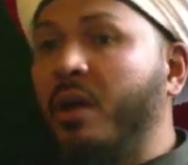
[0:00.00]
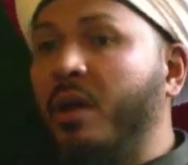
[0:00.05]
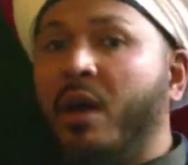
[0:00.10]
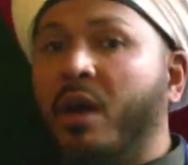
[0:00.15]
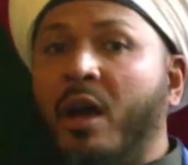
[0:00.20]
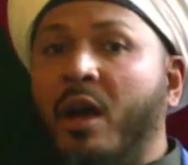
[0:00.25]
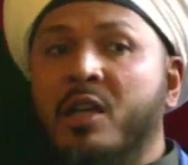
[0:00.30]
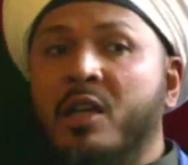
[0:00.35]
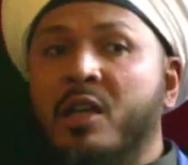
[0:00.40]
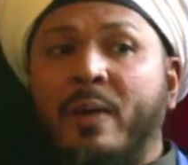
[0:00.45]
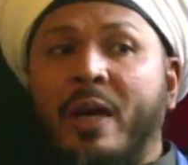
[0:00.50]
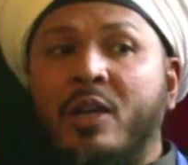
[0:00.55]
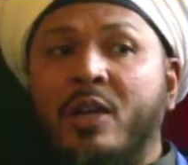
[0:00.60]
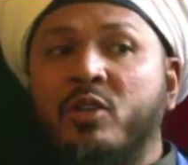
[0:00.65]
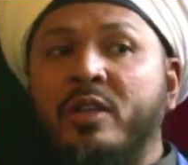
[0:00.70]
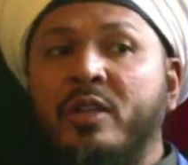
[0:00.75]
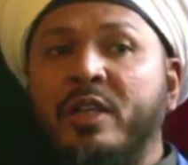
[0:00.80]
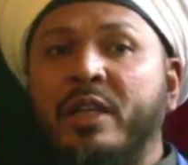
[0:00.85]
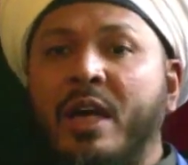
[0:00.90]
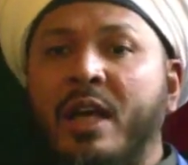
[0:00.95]

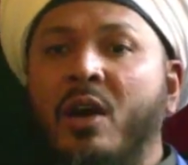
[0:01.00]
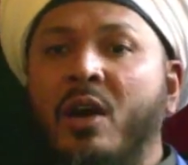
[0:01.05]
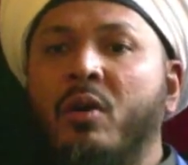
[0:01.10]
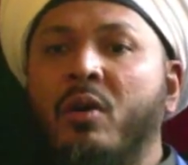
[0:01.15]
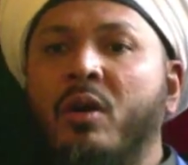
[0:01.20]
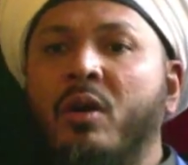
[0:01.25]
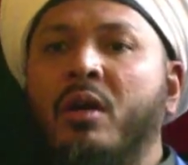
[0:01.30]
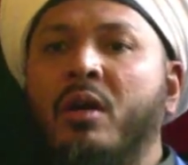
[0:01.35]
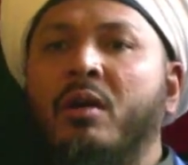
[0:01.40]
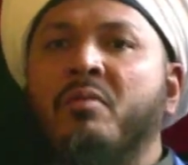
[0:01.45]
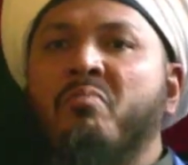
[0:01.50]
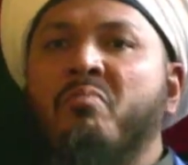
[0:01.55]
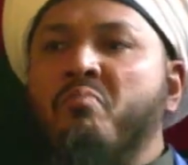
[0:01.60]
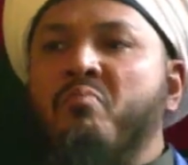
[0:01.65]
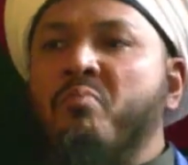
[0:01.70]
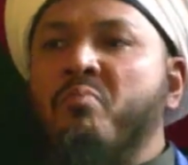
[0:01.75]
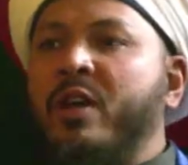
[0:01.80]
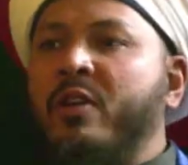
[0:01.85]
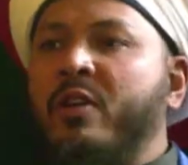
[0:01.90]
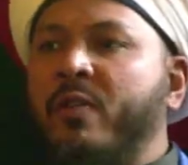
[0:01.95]
Especially now,
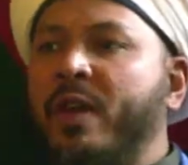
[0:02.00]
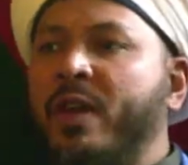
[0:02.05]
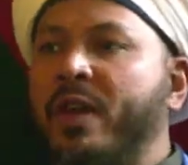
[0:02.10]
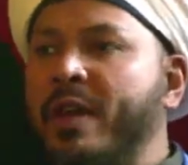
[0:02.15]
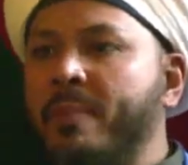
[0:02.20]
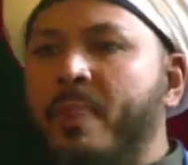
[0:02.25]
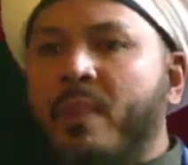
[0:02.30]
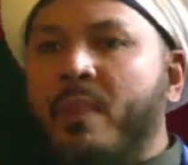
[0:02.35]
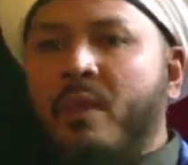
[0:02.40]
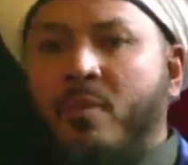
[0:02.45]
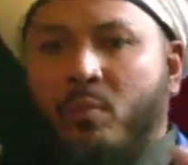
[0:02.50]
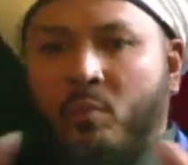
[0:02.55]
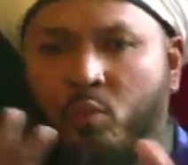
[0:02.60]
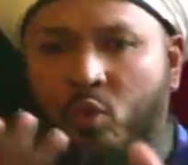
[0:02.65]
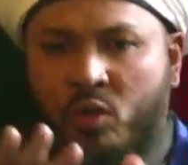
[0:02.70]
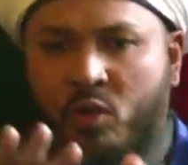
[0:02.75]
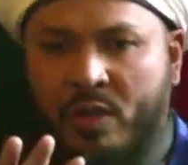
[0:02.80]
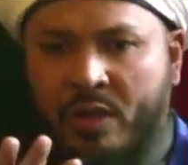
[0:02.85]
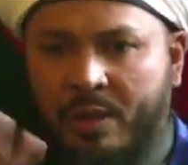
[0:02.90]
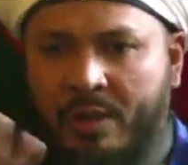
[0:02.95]
big fitna.
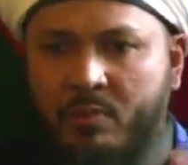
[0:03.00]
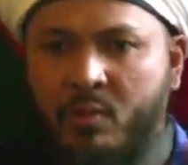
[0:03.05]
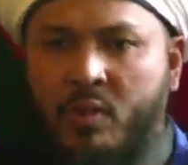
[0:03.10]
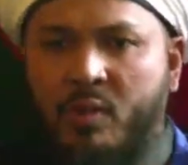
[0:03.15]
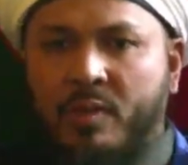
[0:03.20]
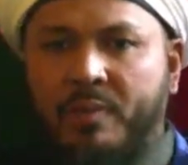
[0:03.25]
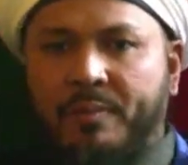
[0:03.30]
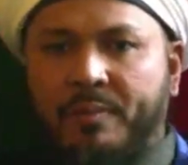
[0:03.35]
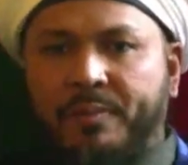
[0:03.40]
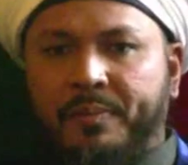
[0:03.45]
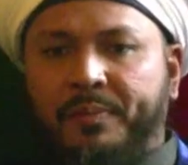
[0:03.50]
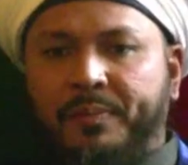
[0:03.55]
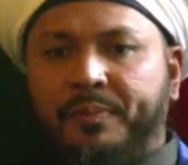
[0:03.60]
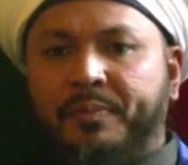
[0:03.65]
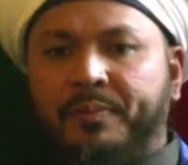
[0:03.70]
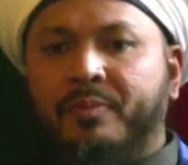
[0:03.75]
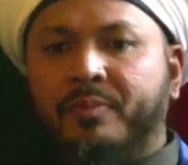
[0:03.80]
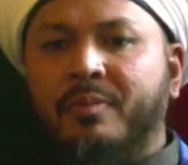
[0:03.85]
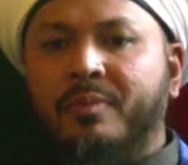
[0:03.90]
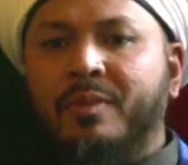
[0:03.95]
Muslims.
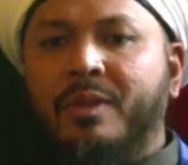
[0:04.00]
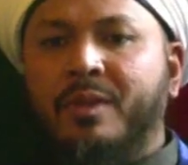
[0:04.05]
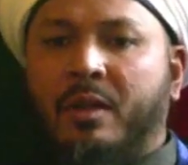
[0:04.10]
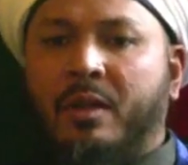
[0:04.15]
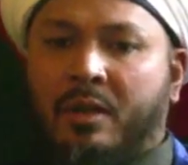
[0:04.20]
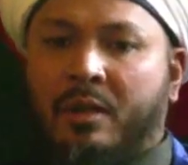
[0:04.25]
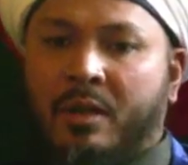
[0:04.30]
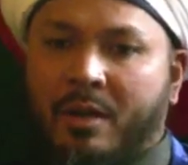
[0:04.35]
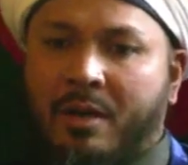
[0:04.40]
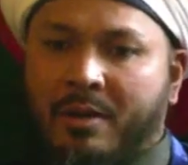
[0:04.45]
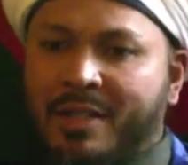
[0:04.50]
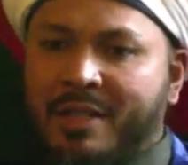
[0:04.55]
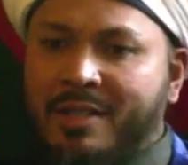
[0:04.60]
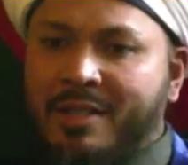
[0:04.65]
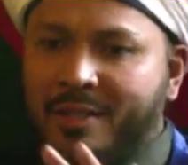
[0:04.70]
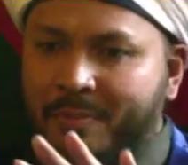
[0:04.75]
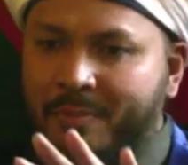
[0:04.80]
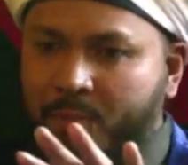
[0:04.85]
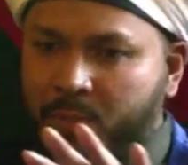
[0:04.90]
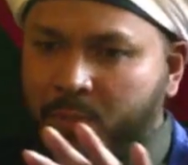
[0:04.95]
Now
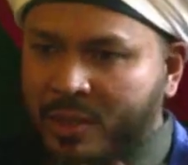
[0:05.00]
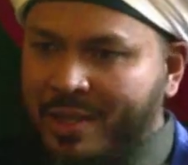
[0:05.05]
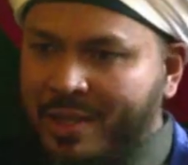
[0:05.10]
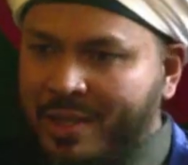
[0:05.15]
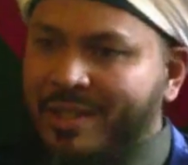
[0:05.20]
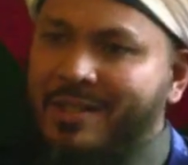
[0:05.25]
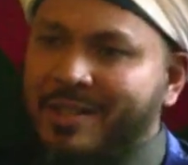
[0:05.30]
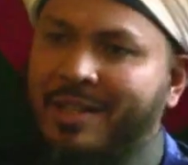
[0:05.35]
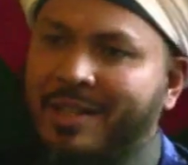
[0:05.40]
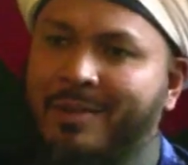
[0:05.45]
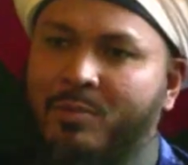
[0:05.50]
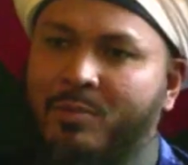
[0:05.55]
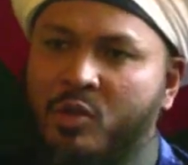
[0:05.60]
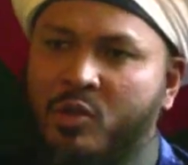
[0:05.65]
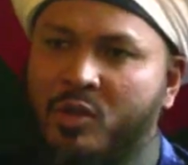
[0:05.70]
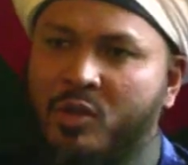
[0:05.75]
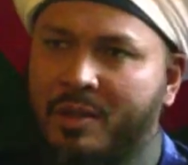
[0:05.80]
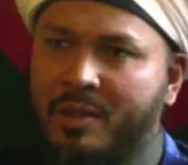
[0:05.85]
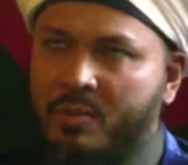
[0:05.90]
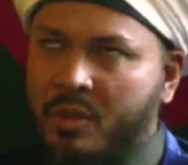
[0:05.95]
let's put that aside,
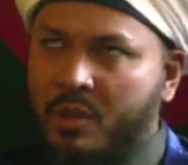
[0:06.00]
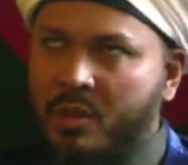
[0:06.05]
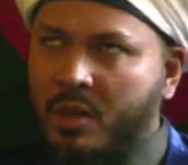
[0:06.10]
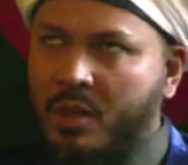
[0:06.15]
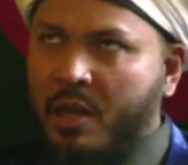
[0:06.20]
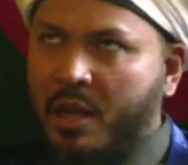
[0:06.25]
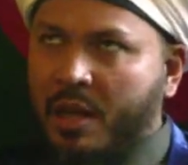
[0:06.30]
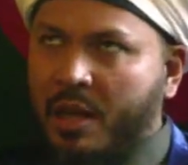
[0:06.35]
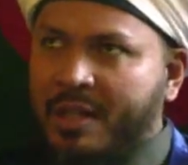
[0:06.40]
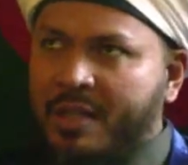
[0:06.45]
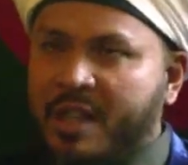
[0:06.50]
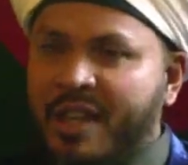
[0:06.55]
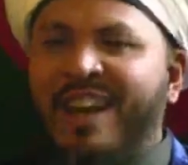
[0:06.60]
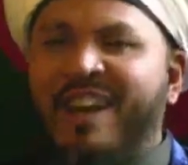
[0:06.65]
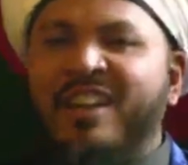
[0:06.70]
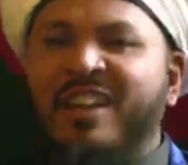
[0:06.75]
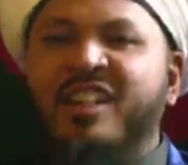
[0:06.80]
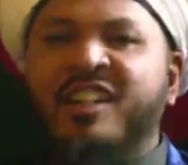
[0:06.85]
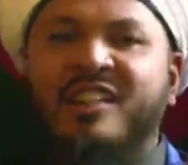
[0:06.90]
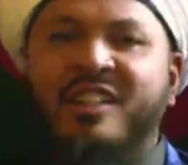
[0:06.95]
Muslims. Let's
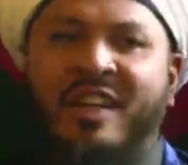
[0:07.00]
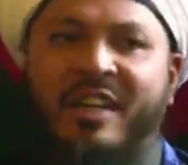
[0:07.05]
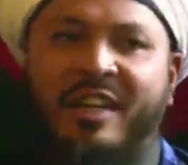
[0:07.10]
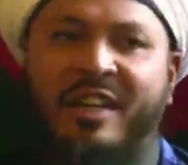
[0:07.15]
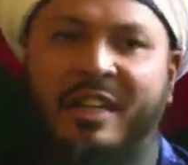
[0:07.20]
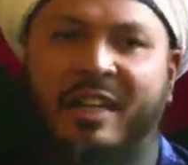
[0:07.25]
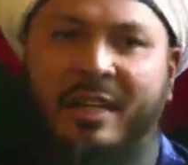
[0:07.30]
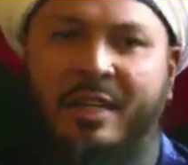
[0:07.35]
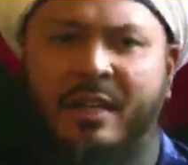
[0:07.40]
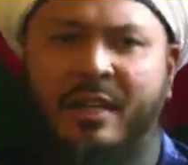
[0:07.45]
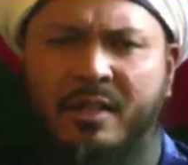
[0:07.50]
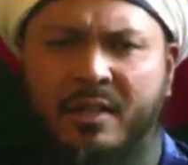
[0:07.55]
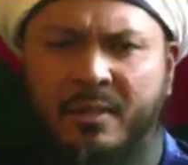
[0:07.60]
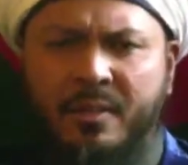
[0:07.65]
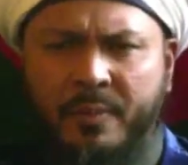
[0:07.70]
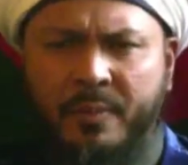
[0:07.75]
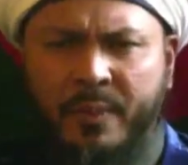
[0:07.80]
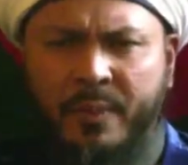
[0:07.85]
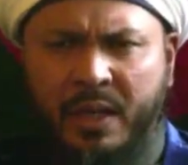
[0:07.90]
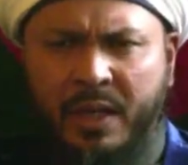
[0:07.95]
say Ahli Tariqat.
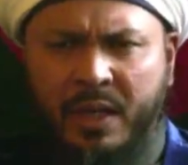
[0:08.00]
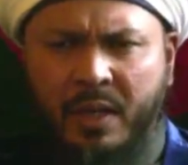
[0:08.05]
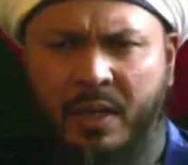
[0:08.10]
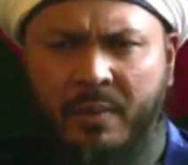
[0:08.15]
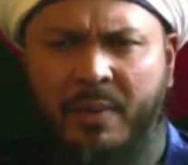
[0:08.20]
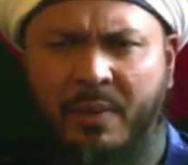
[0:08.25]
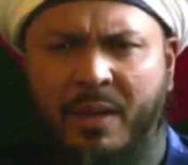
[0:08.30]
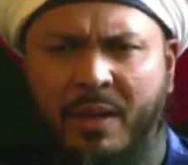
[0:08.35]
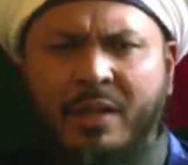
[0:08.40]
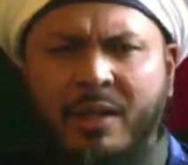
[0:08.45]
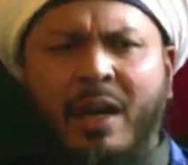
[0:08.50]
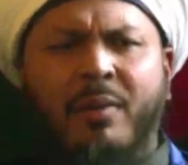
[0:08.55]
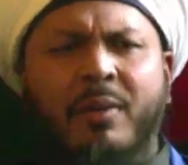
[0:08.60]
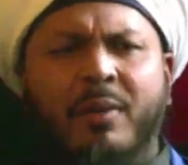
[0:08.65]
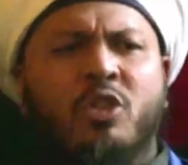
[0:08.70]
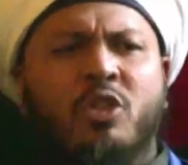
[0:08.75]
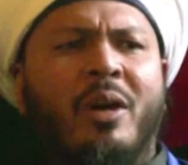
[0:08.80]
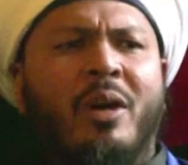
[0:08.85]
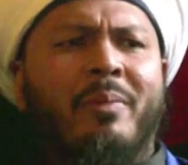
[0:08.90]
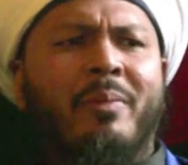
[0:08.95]
Let's speak about our
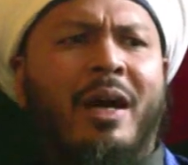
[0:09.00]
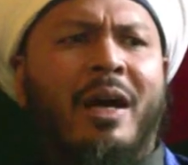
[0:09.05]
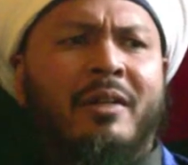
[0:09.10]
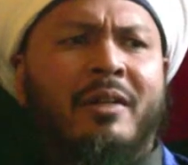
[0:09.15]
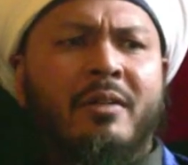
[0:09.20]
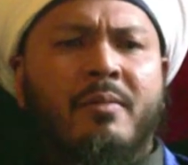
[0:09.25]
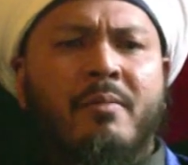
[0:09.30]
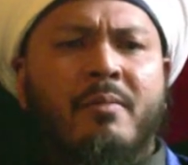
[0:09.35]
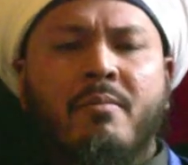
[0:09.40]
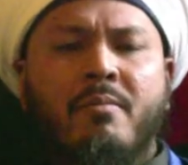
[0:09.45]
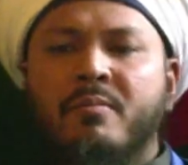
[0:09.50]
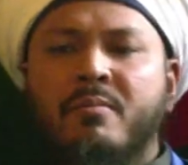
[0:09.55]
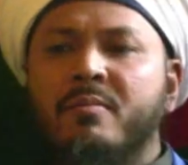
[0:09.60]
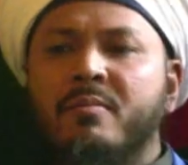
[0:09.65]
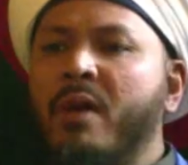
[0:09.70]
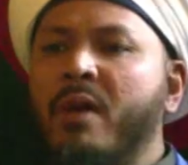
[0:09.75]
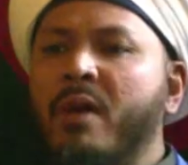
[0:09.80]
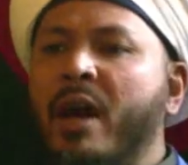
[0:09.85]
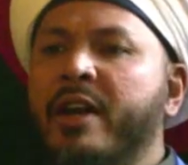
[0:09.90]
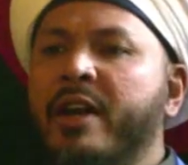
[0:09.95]
Jamaat.
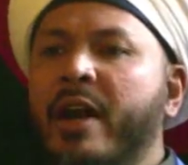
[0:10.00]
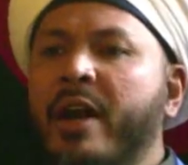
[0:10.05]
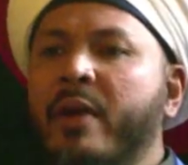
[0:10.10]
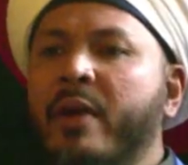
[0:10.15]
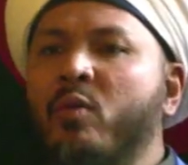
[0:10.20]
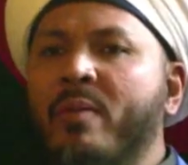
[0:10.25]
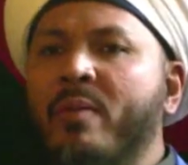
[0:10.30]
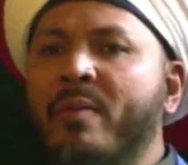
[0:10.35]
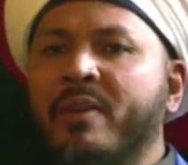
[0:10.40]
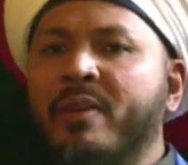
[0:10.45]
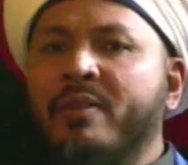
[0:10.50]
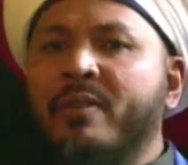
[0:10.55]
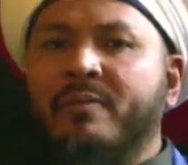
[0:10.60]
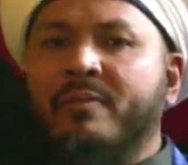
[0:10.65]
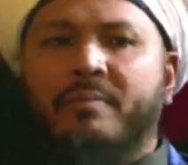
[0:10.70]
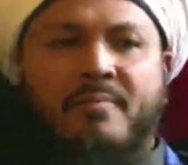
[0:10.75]
Men and women